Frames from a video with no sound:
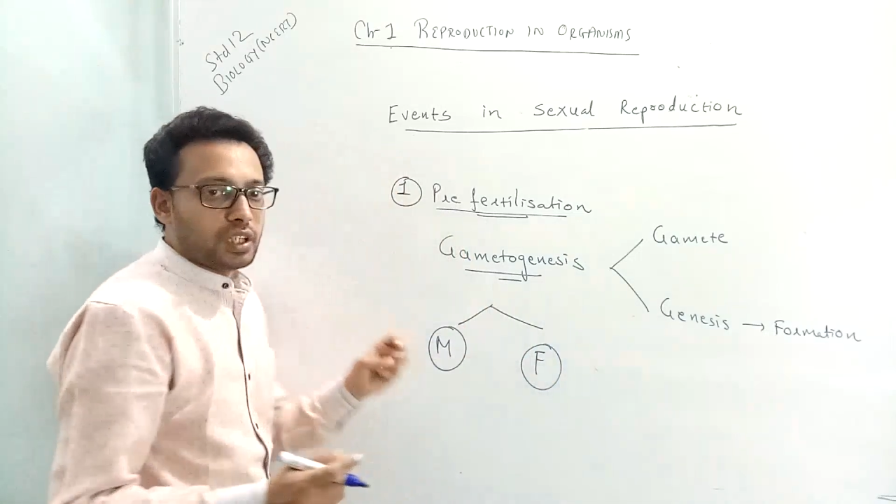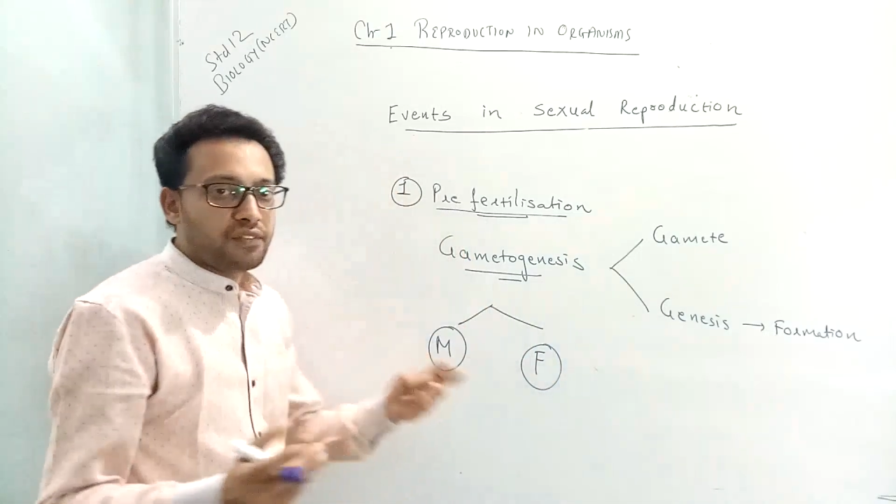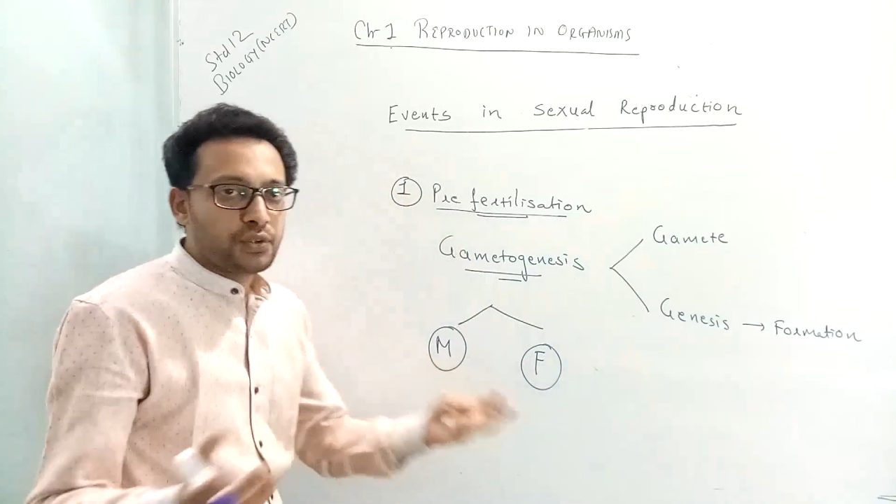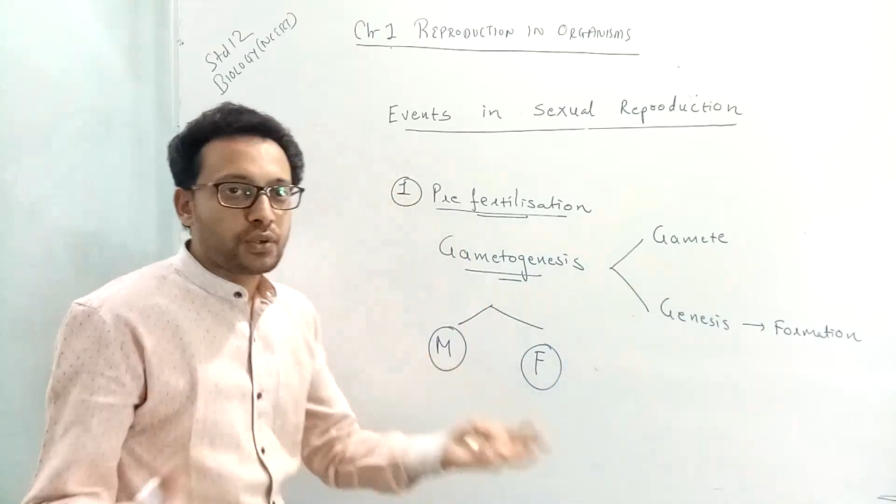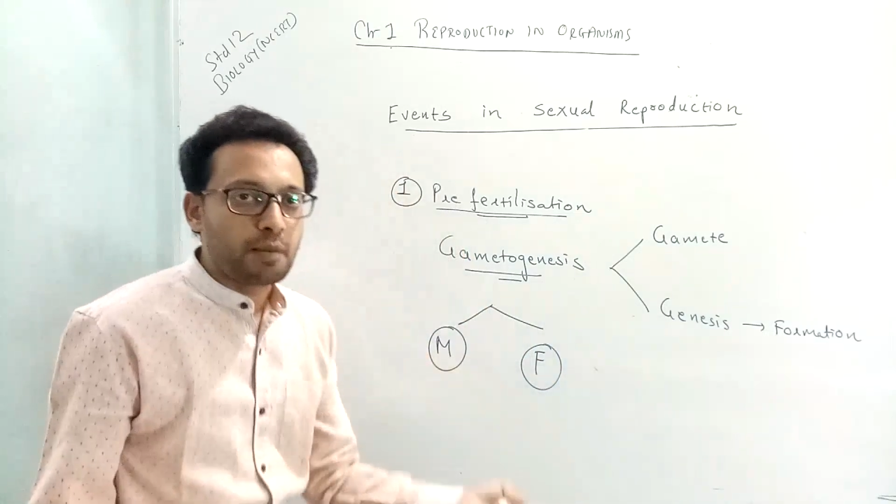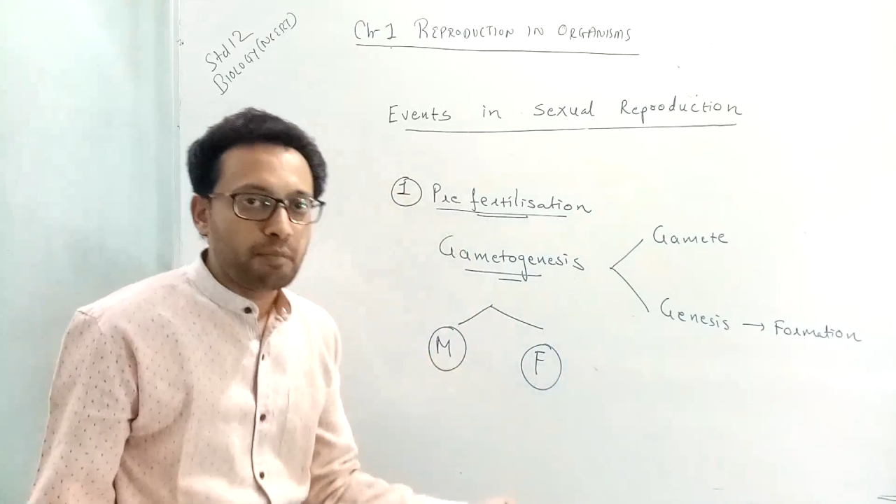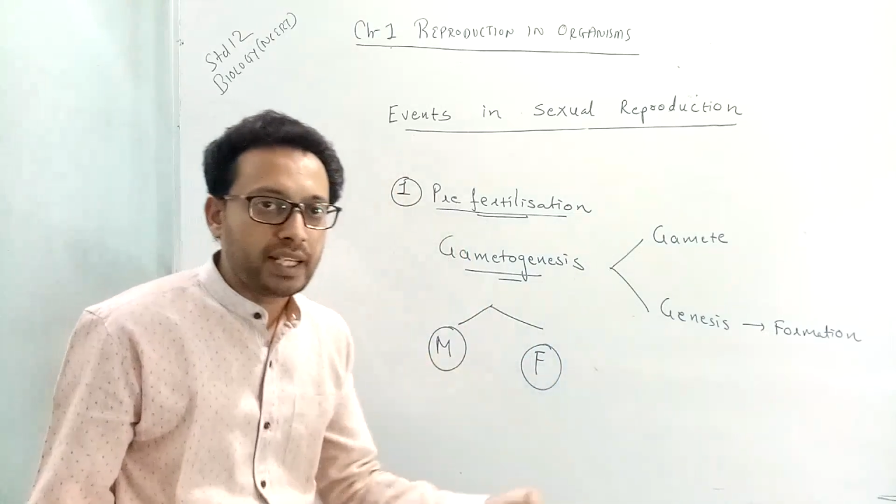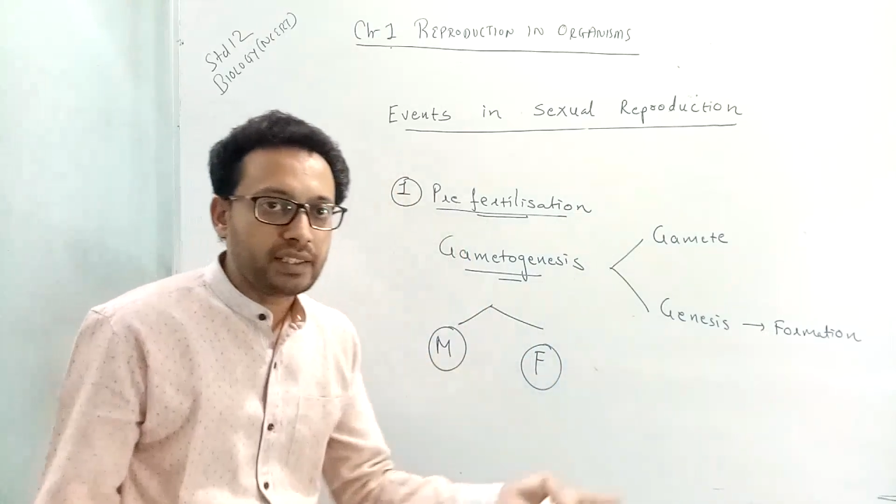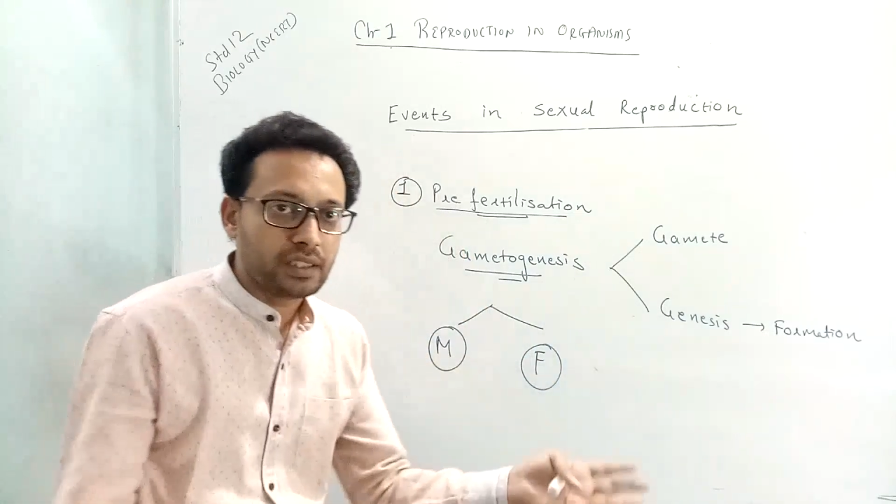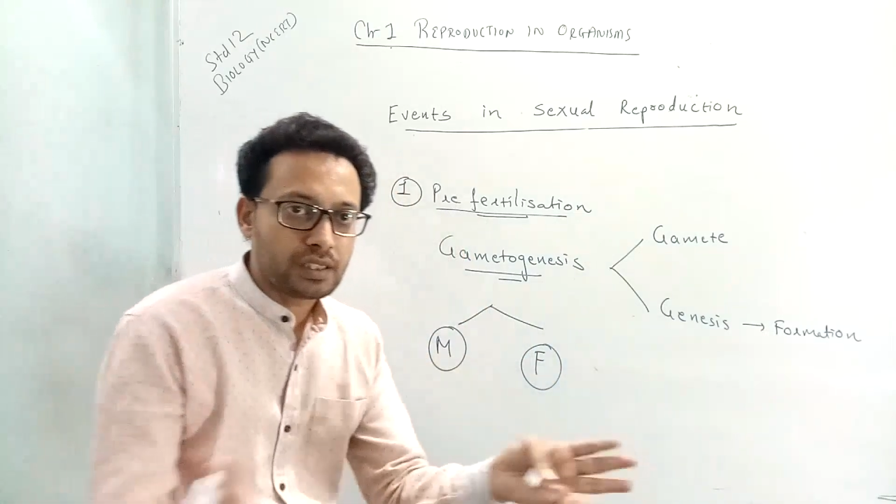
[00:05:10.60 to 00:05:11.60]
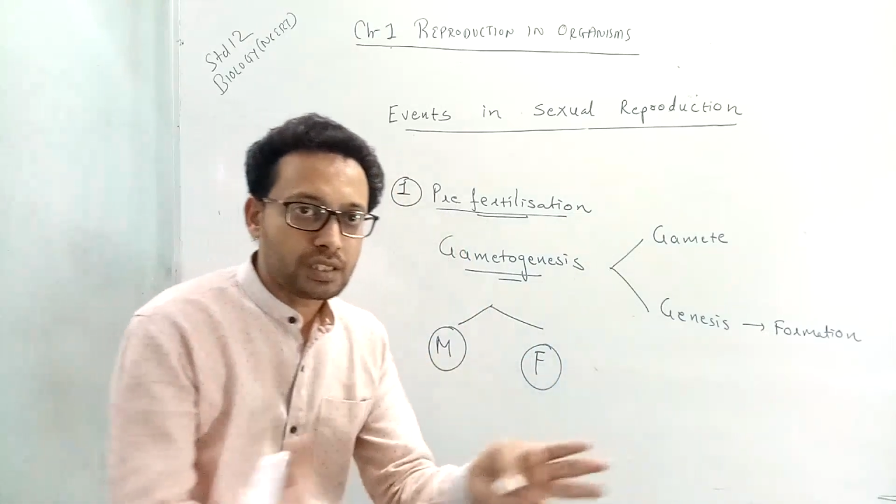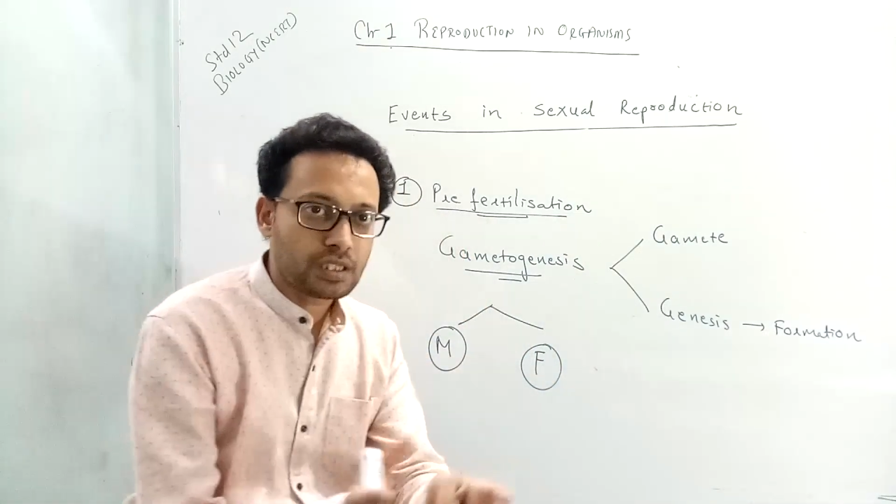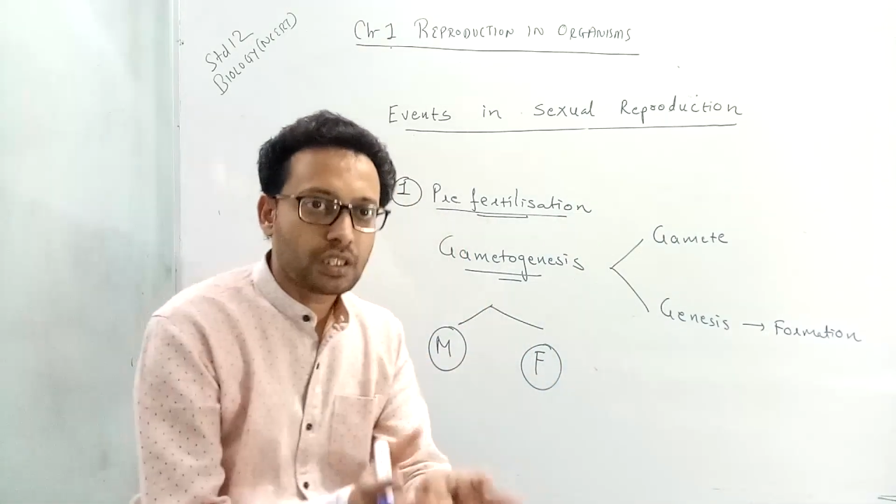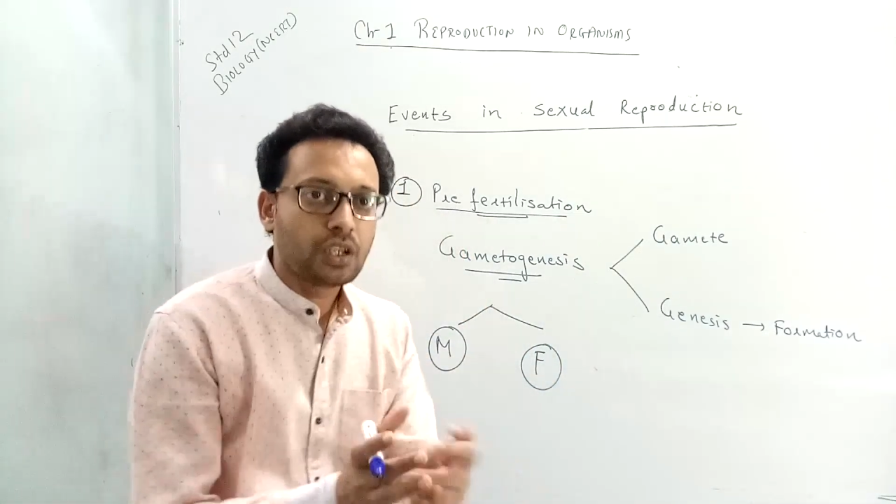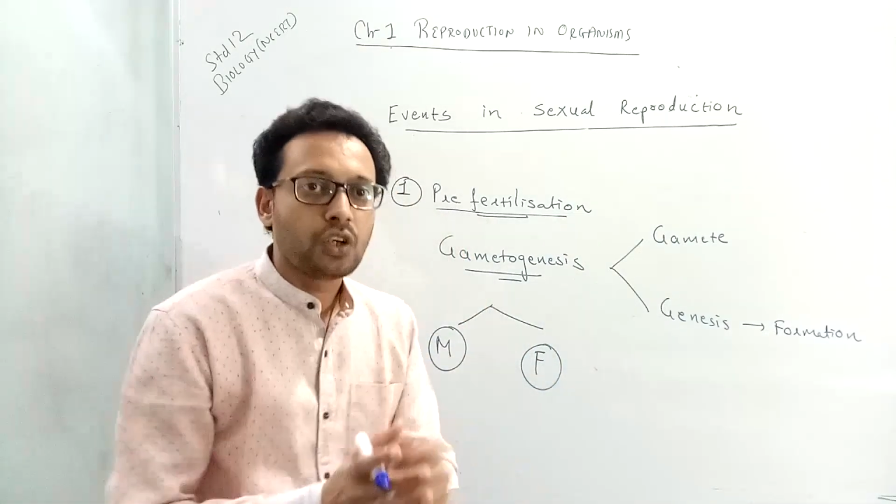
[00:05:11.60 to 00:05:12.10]
if you combine
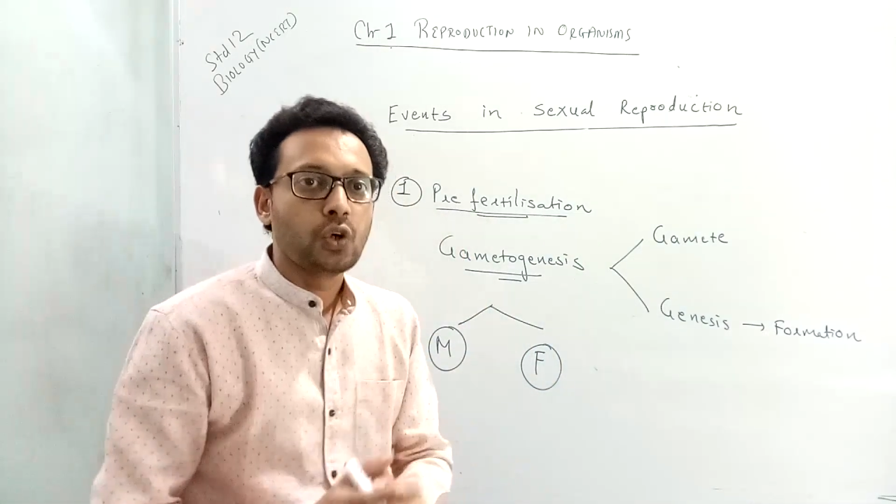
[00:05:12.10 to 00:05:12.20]
this